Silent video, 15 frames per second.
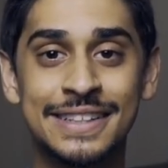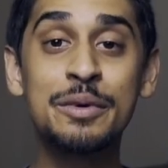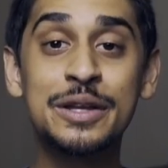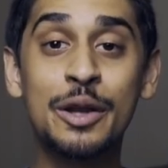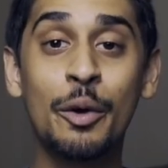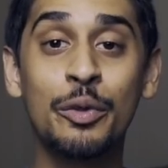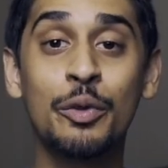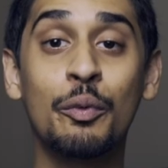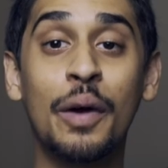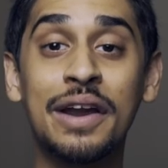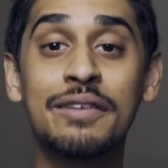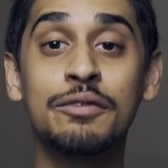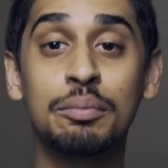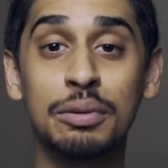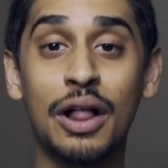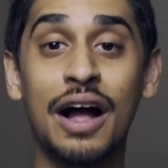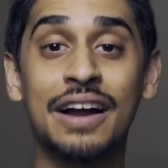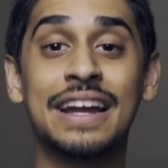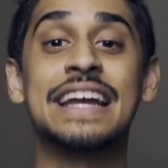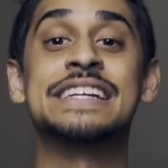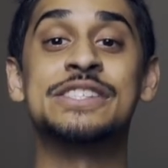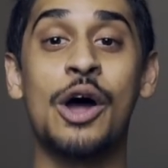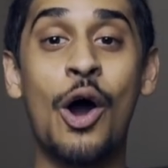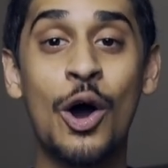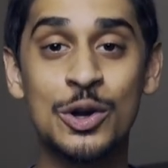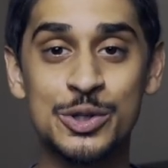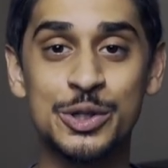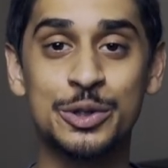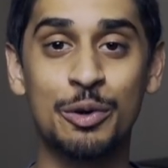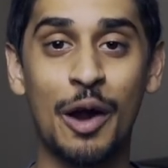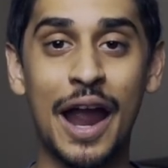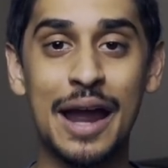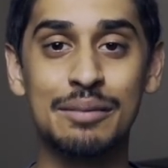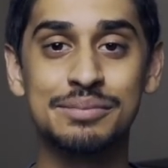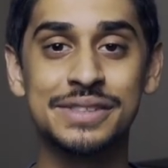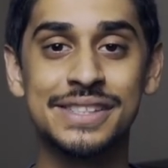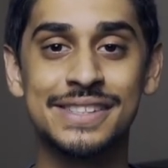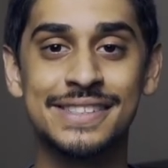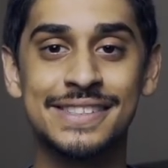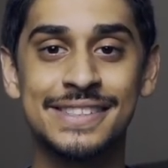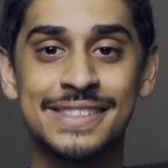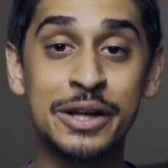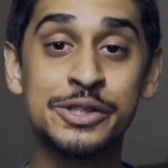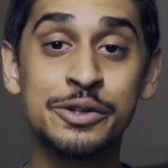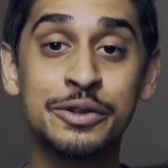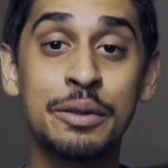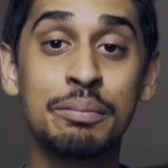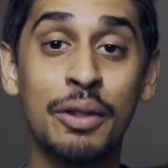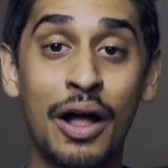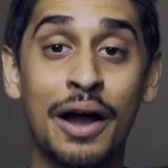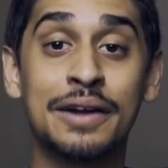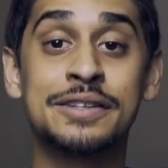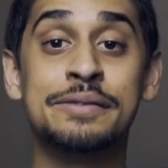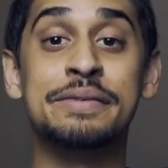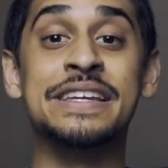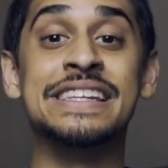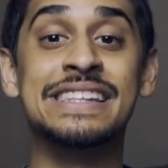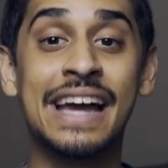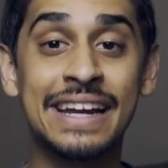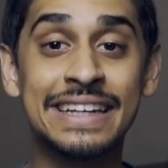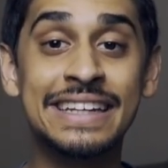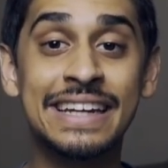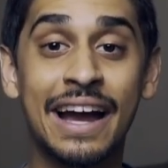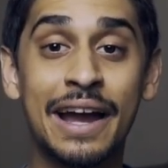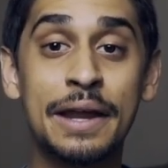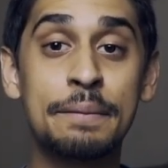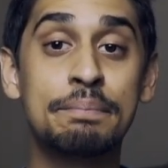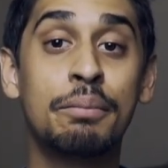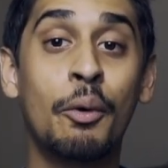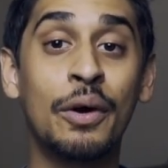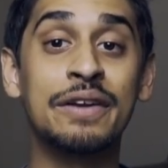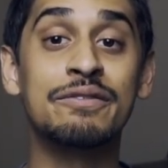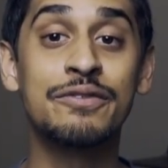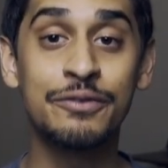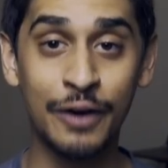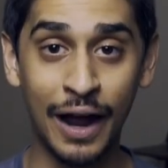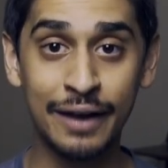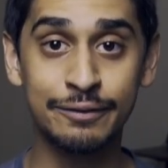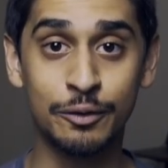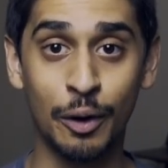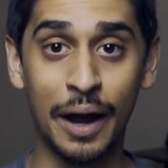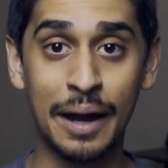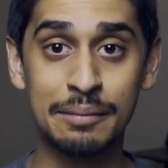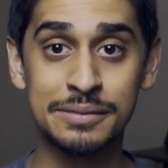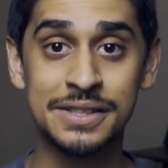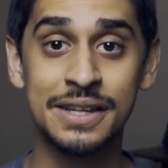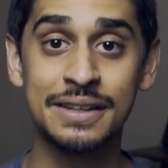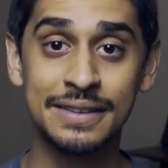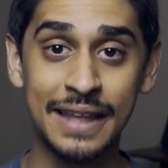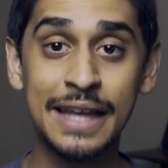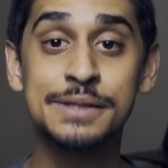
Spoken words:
Say we know the weight of a block is 100 grams. If I measured the block to be 99.5 grams,